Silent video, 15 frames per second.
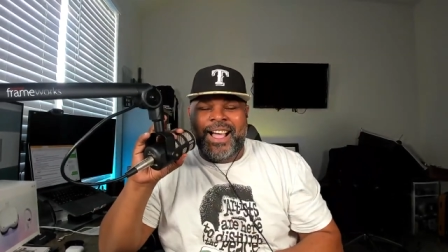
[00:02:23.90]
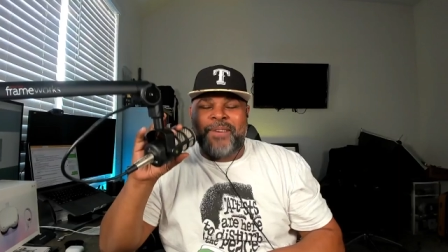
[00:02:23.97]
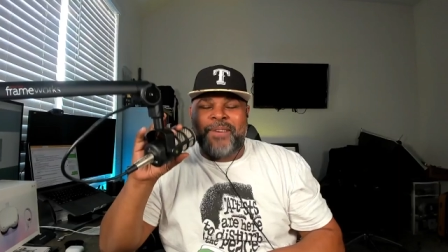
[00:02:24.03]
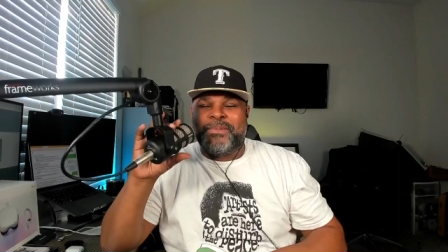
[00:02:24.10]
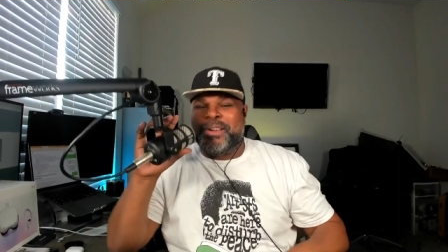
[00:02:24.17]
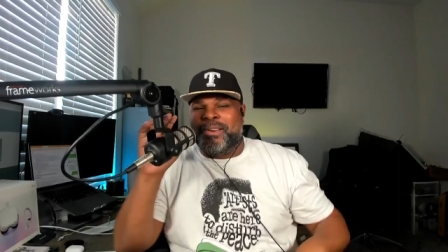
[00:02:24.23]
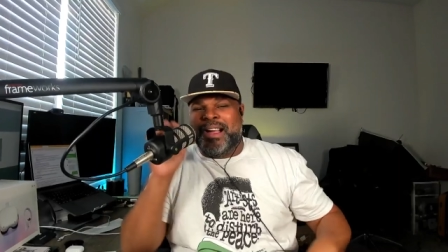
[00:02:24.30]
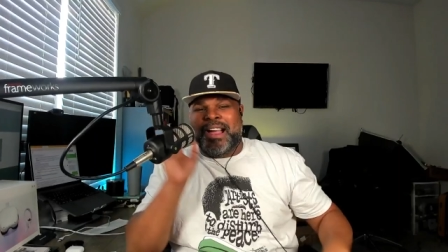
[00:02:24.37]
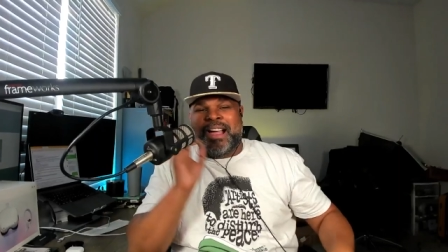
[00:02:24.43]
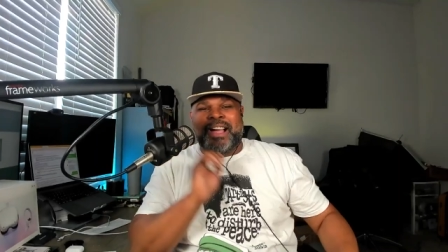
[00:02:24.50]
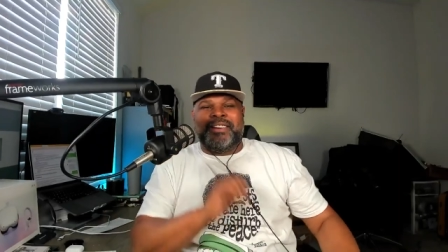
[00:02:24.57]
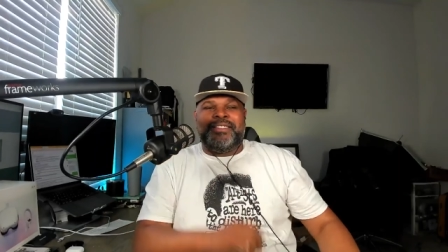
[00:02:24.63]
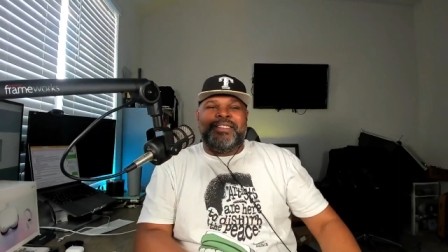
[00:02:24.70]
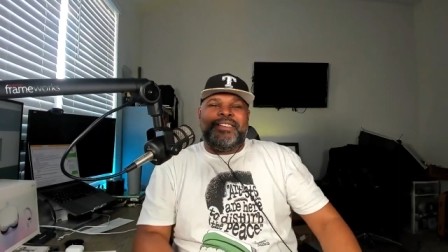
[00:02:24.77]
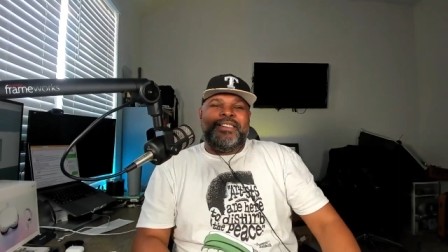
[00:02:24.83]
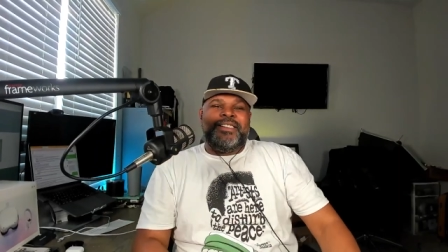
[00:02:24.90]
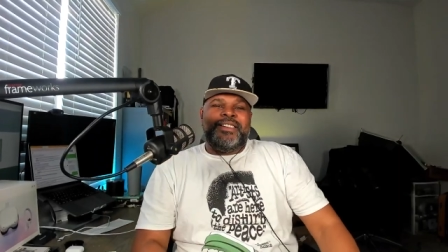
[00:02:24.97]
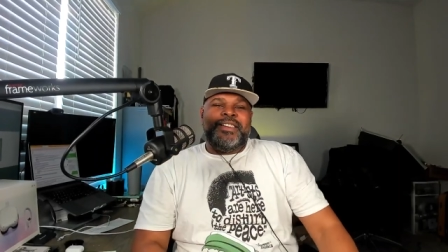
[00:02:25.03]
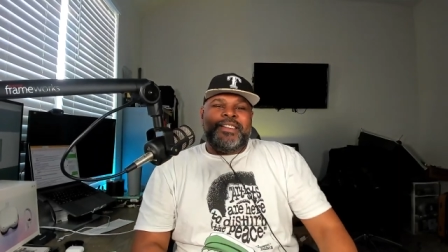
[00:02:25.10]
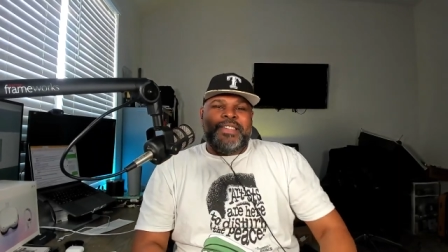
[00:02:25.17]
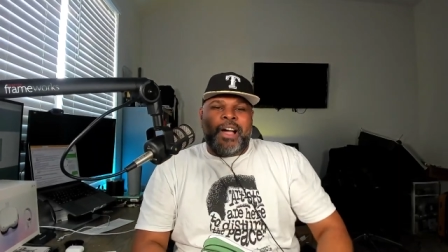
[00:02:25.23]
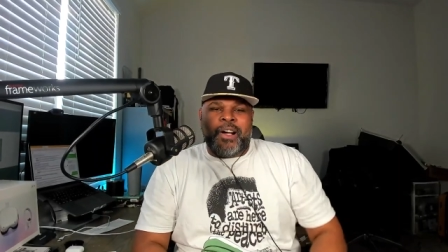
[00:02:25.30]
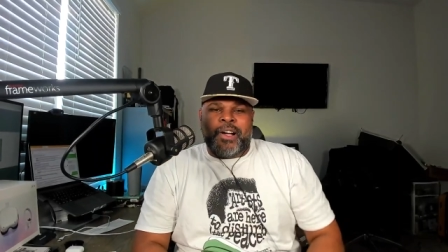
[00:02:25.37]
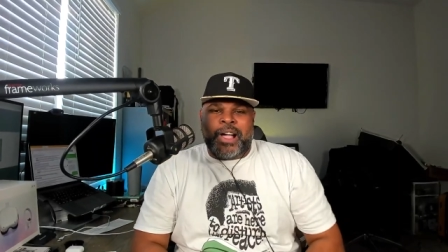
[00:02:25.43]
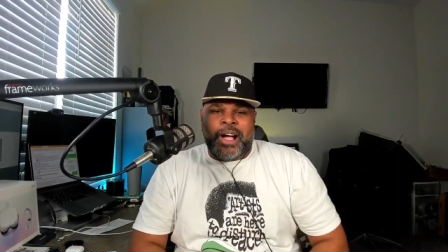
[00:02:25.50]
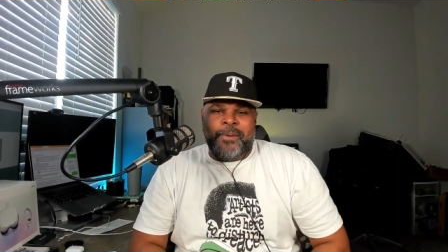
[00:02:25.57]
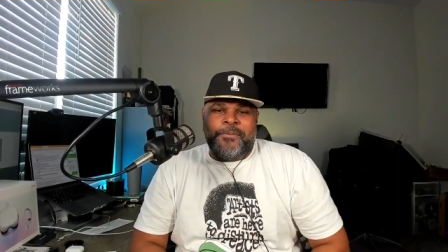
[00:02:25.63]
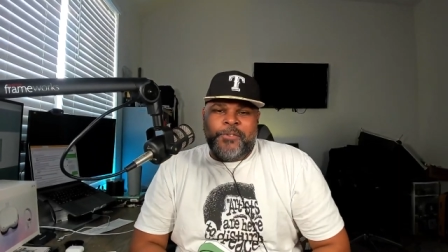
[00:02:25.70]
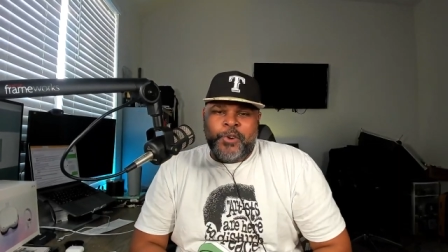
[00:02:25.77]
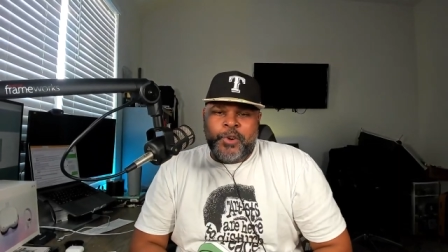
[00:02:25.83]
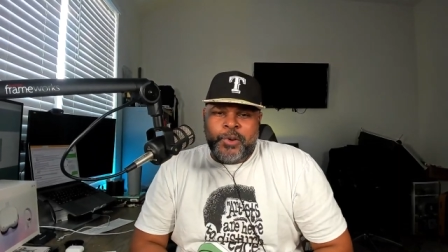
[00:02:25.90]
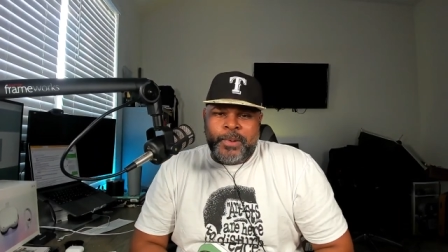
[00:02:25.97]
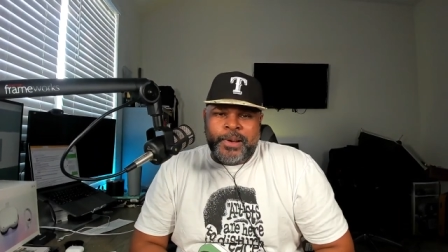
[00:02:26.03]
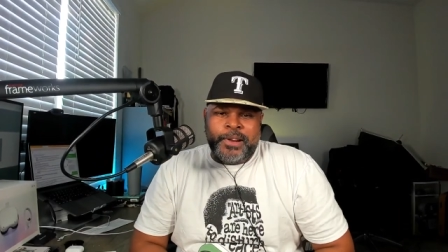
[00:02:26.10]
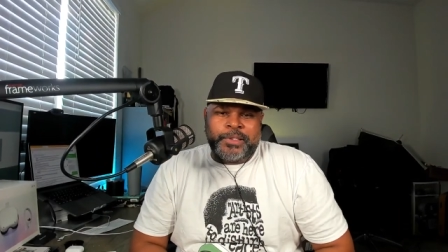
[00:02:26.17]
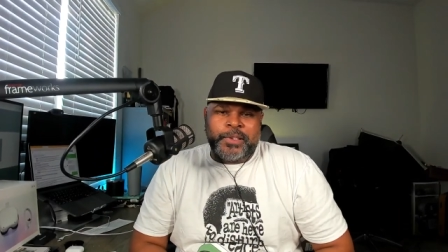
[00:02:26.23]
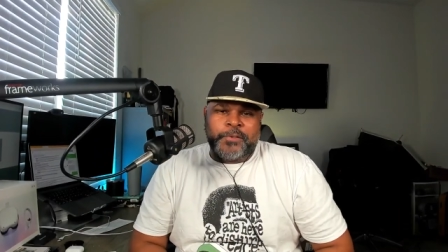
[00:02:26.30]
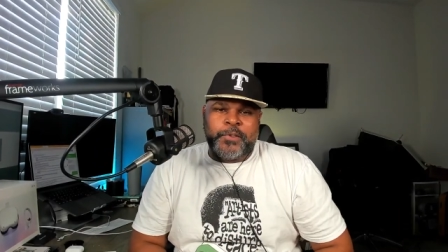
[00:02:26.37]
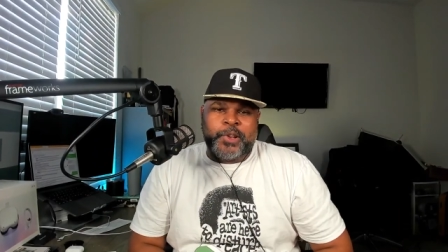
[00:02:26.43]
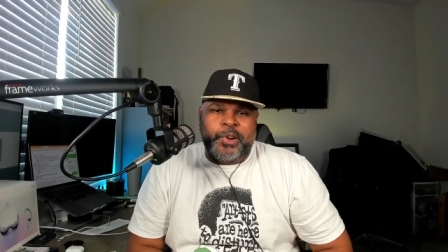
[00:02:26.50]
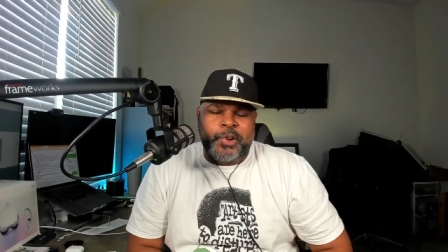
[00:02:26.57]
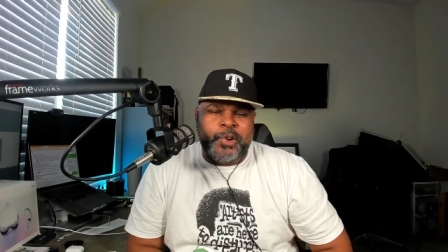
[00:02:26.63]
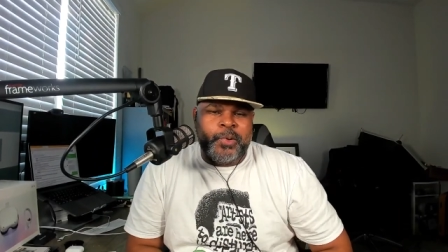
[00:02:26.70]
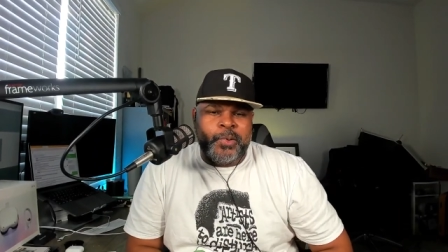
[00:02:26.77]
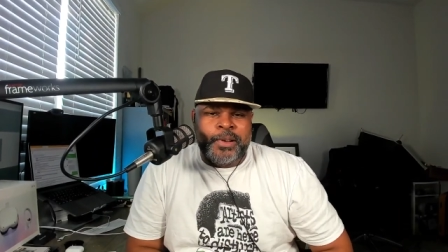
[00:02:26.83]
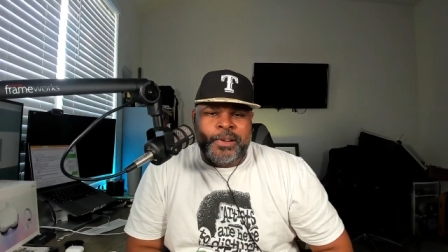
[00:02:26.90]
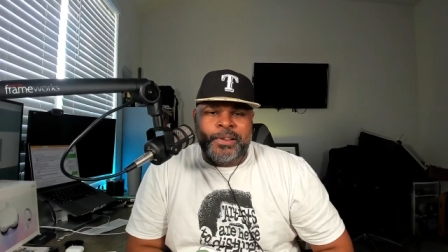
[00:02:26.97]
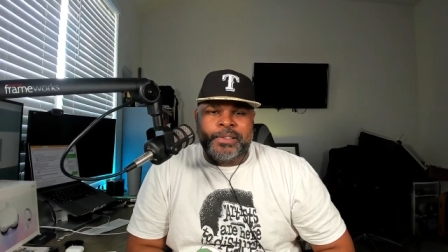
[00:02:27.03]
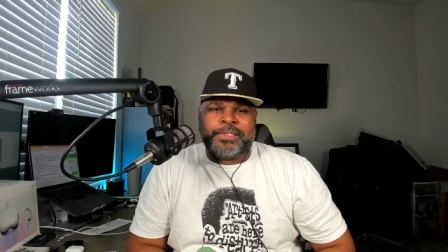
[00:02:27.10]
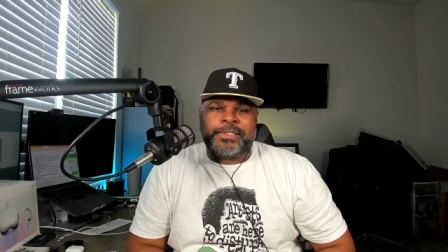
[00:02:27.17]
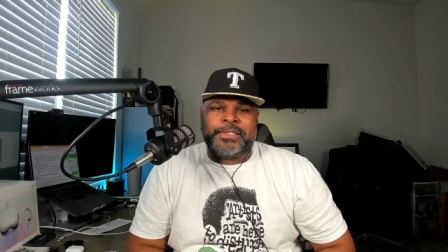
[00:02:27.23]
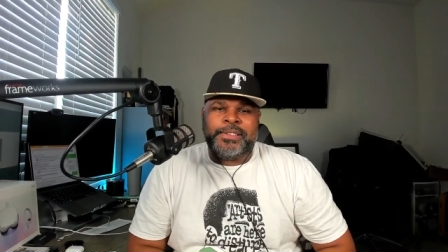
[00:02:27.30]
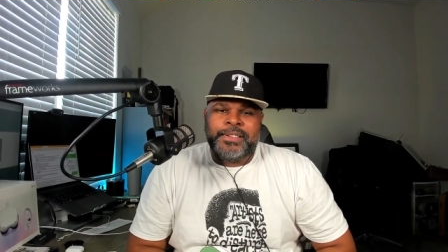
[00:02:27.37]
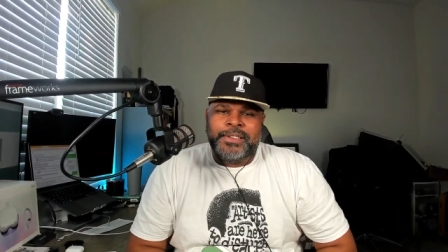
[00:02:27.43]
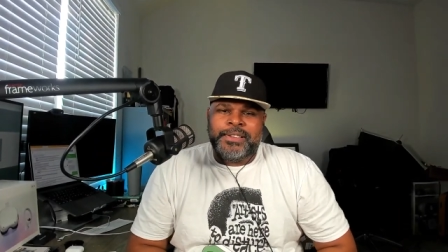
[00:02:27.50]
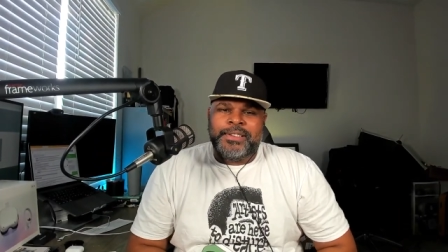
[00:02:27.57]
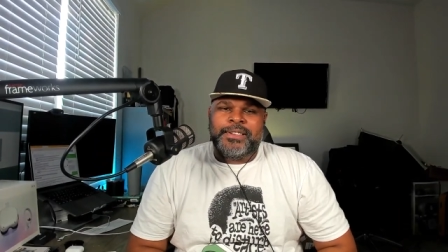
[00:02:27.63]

I'll be around. Y'all come fool with us if you're cool with us.